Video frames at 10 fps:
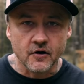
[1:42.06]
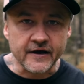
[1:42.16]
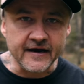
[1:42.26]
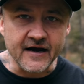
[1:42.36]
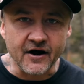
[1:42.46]

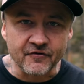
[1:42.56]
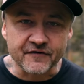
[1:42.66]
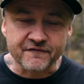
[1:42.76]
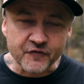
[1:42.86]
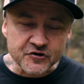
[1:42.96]
Okay, now,
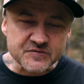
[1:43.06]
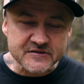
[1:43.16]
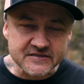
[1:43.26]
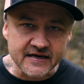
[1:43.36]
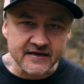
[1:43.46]
the first
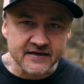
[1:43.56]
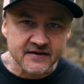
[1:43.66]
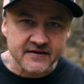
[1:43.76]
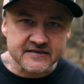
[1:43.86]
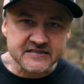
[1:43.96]
mistake
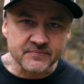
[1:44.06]
is